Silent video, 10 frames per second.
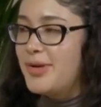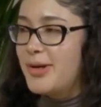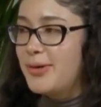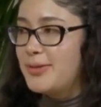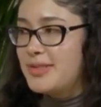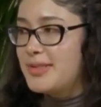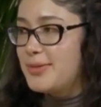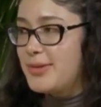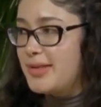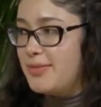because
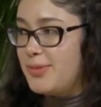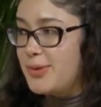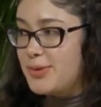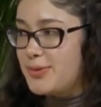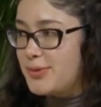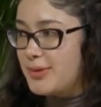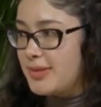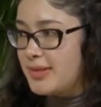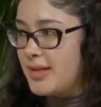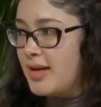it's very
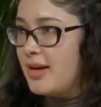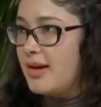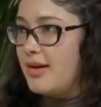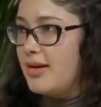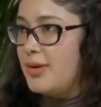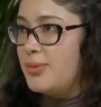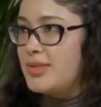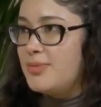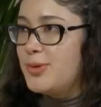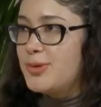beautiful,
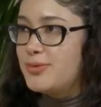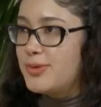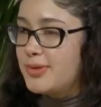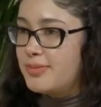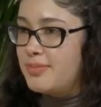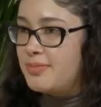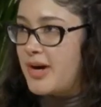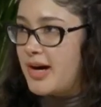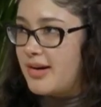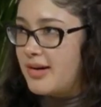with beautiful
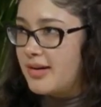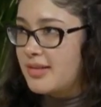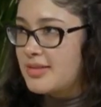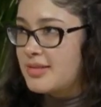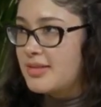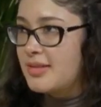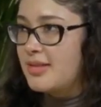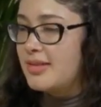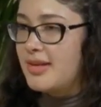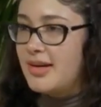parks,
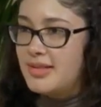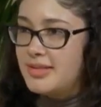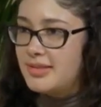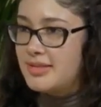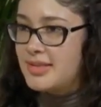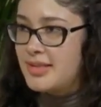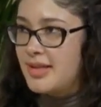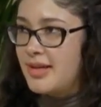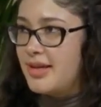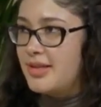gardens,
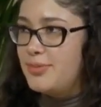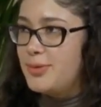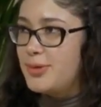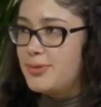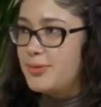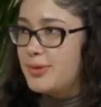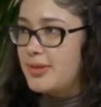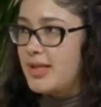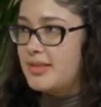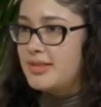and
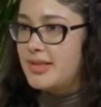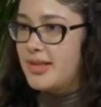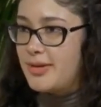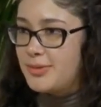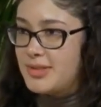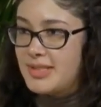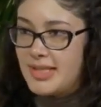beautiful underground